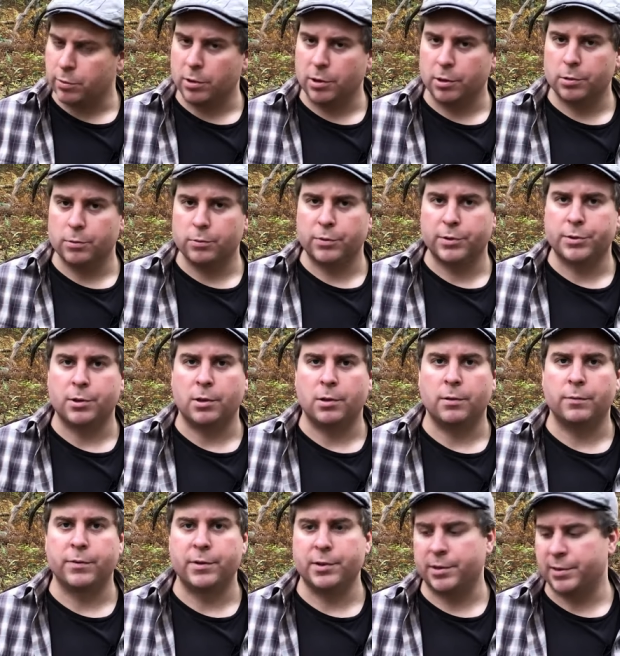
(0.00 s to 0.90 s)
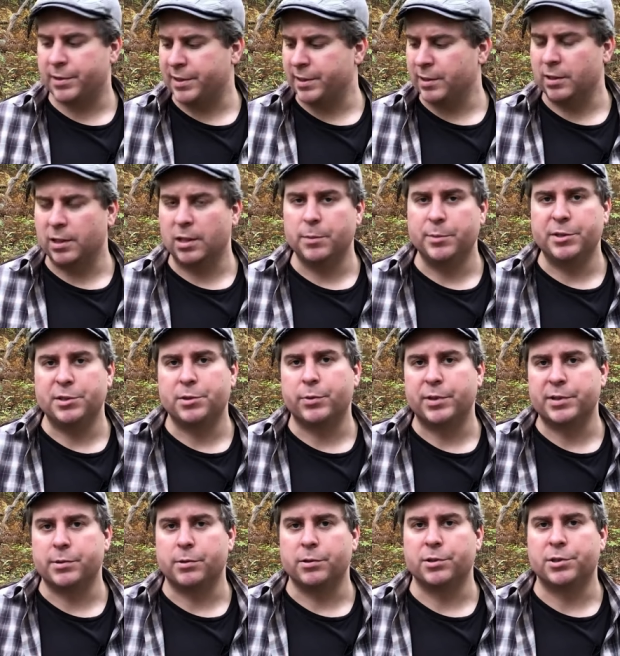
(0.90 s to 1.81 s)
Pro resolve the still image
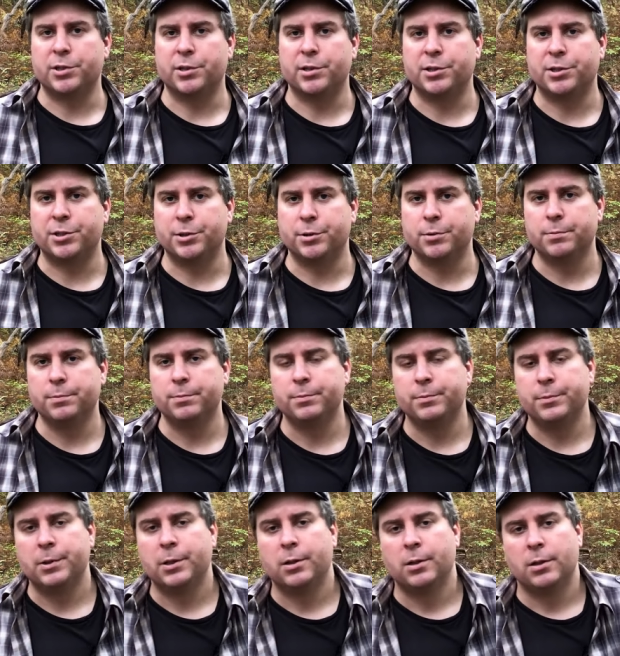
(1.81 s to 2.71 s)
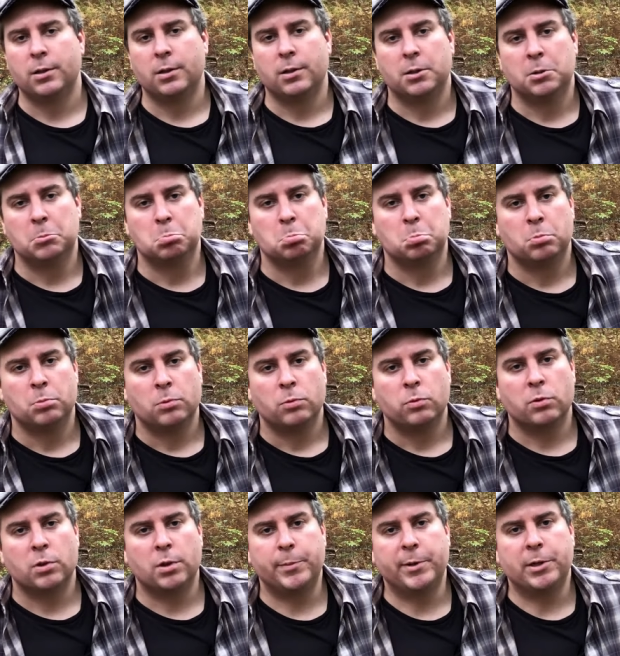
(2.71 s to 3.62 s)
resolution issue?
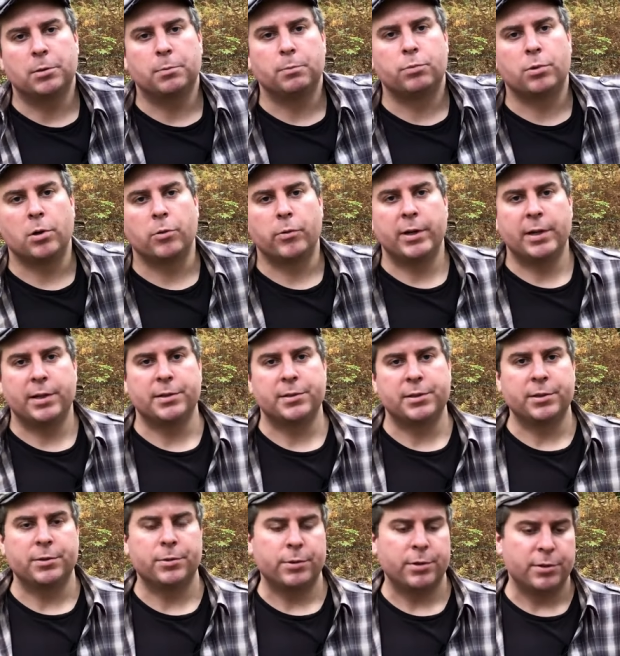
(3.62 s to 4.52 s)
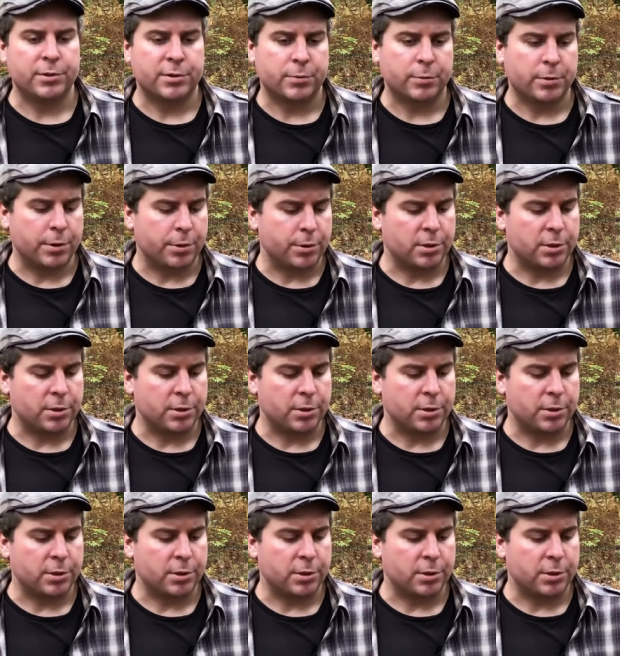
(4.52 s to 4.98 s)
What about ProRes introduced with the